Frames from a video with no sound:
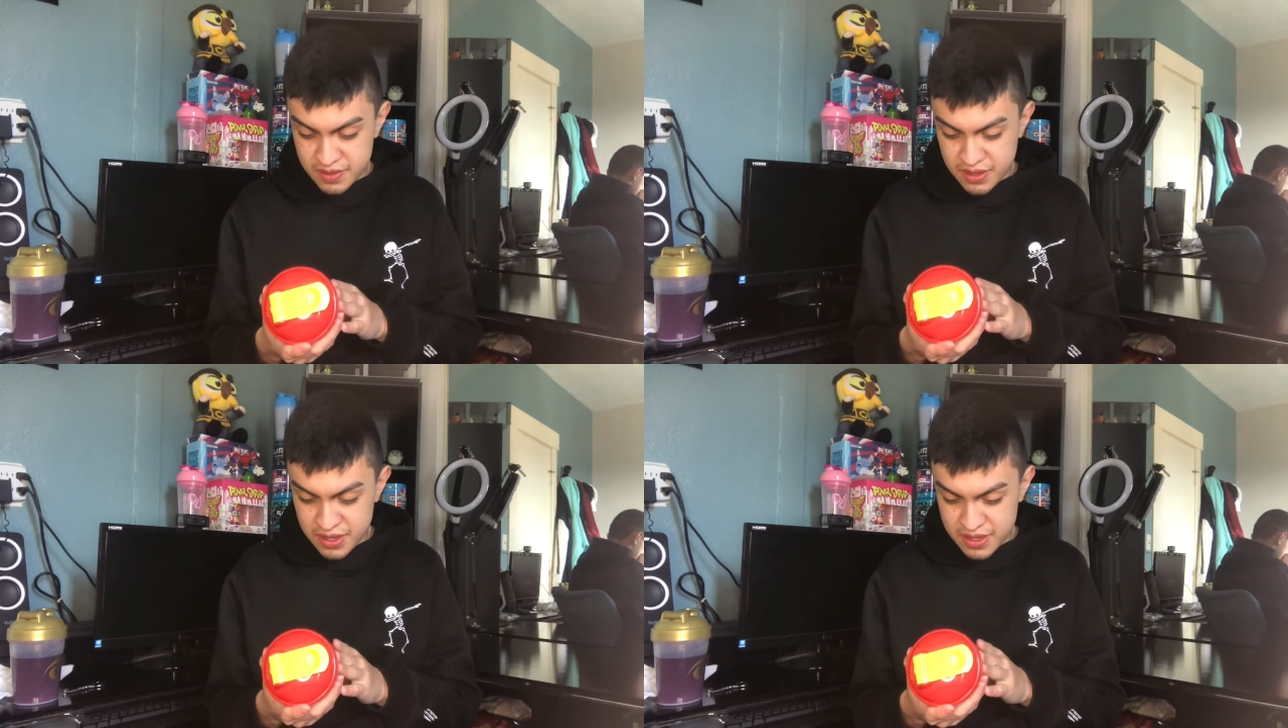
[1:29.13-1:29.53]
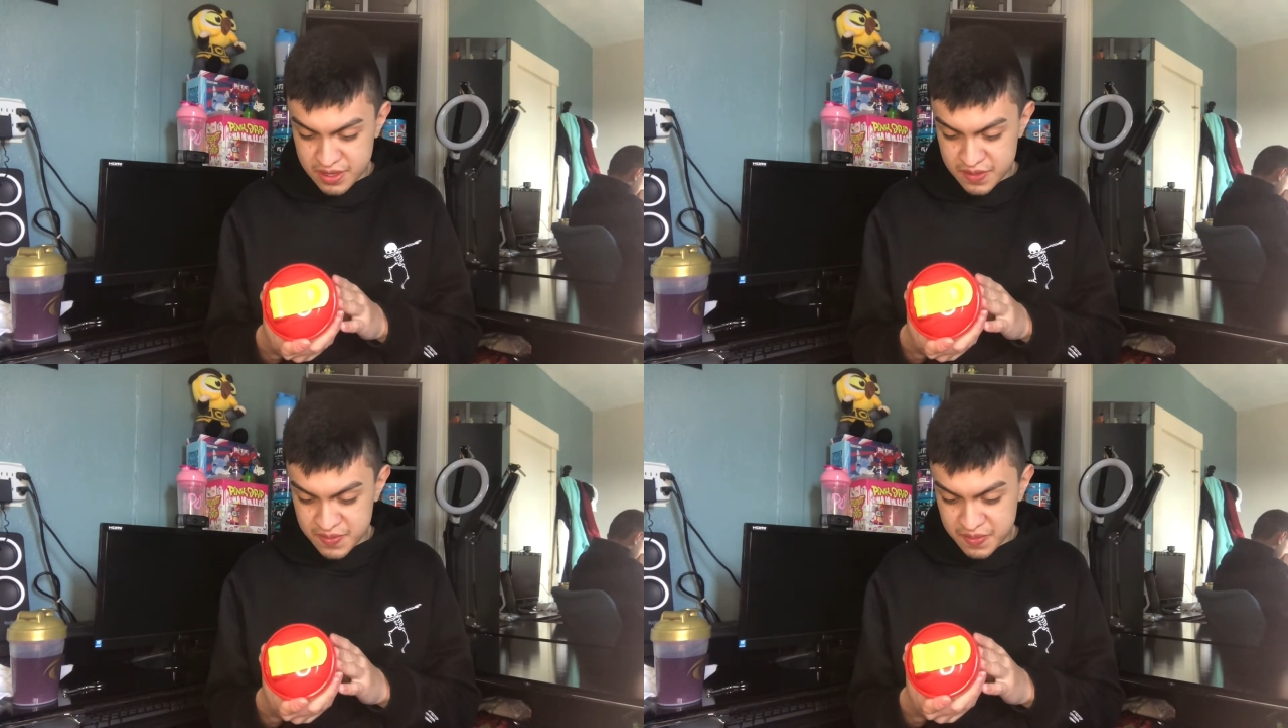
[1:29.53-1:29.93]

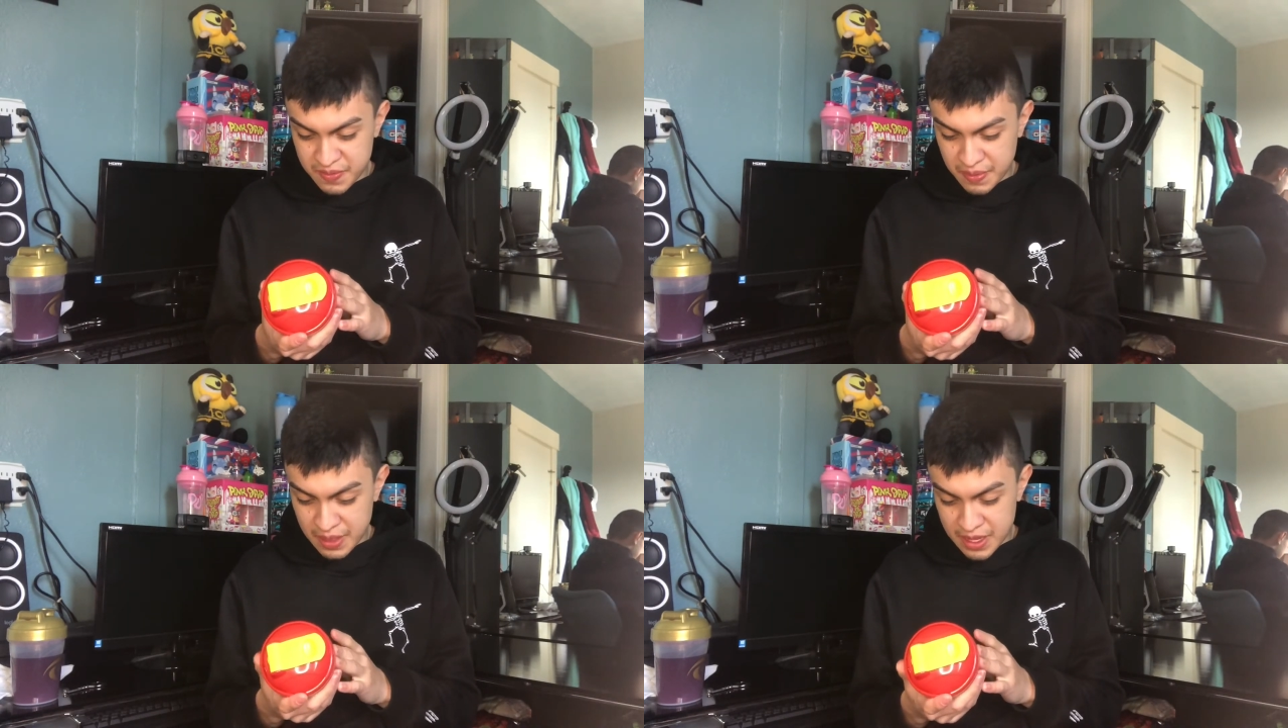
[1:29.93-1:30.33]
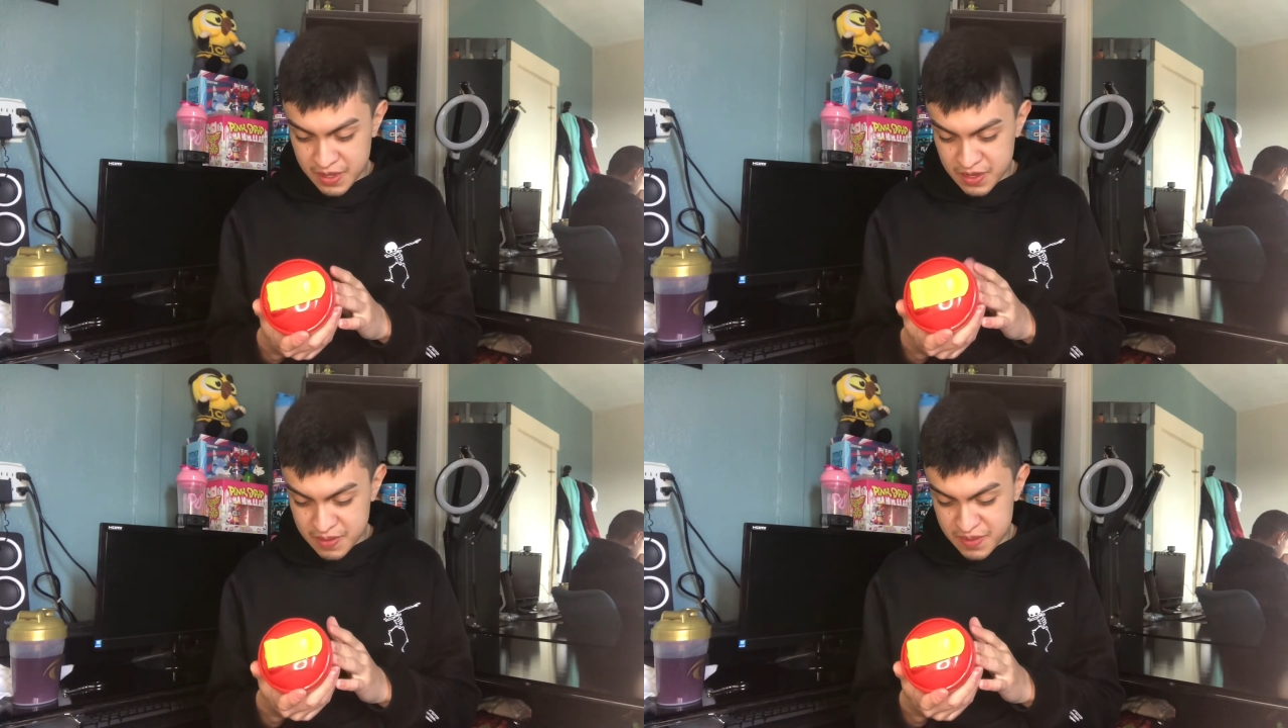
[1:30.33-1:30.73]
Yeah, I,
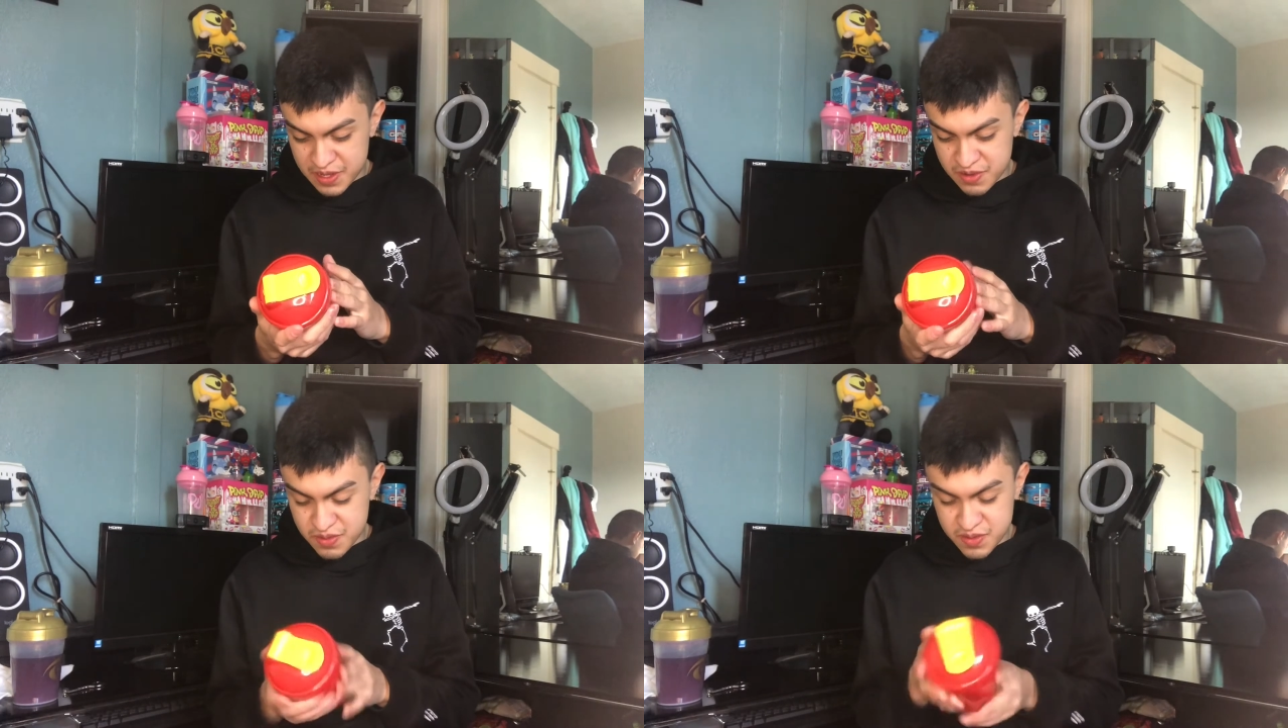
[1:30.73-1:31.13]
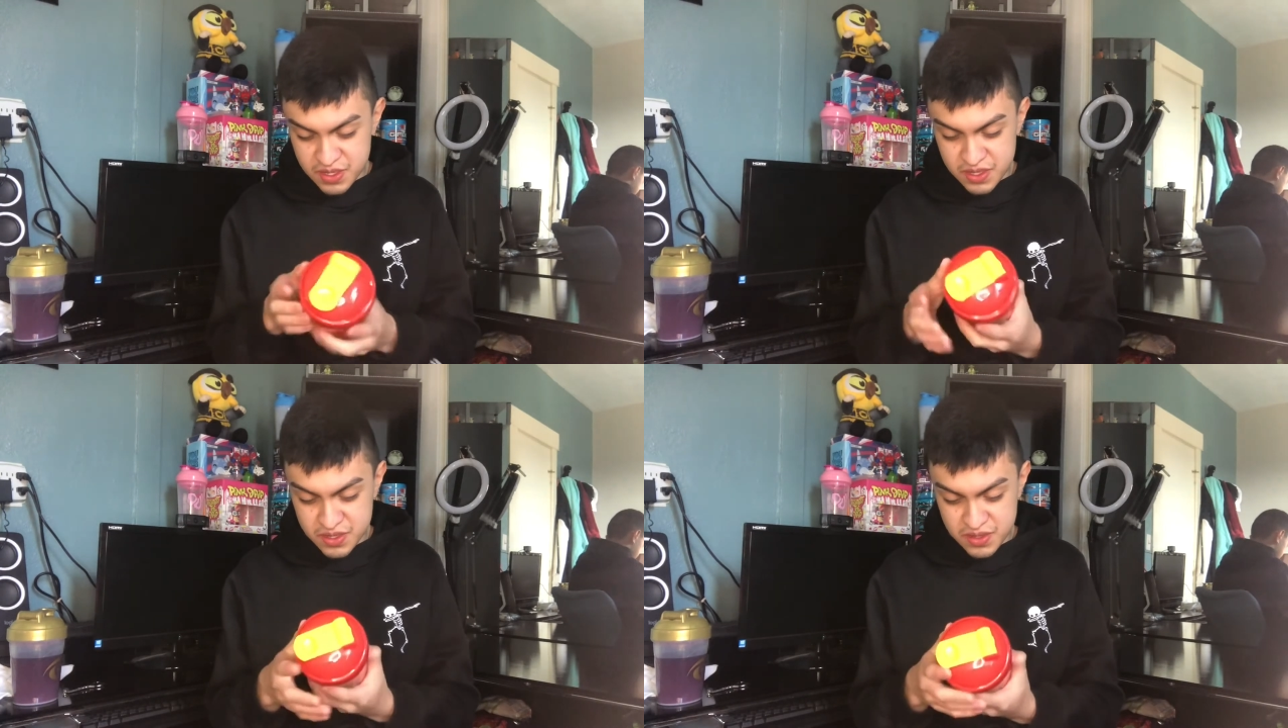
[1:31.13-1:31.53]
am not
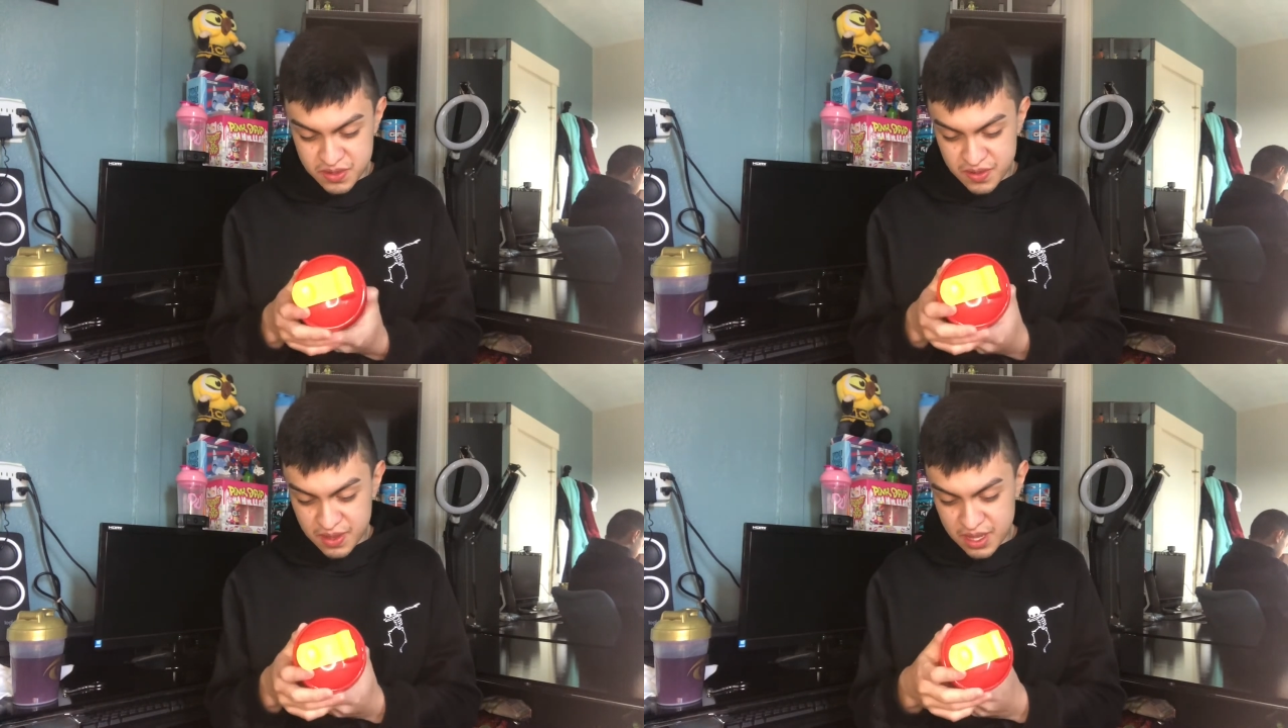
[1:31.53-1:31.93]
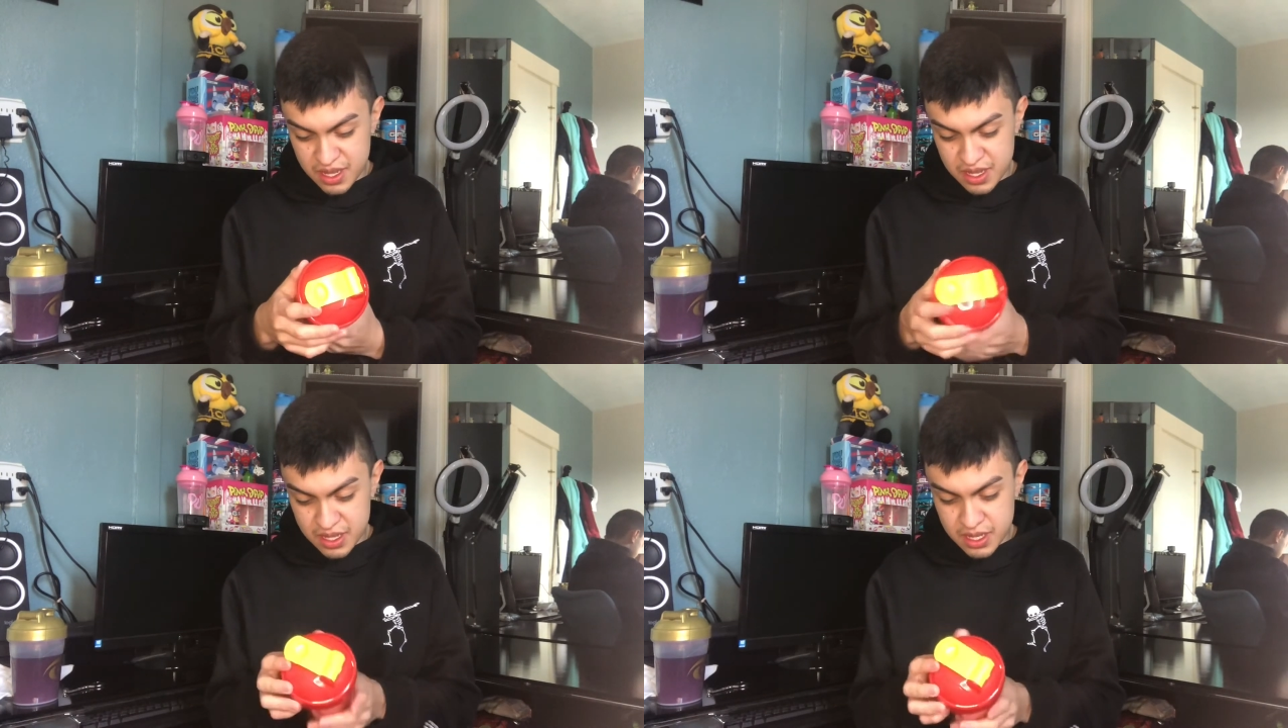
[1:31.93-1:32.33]
100% sure on that.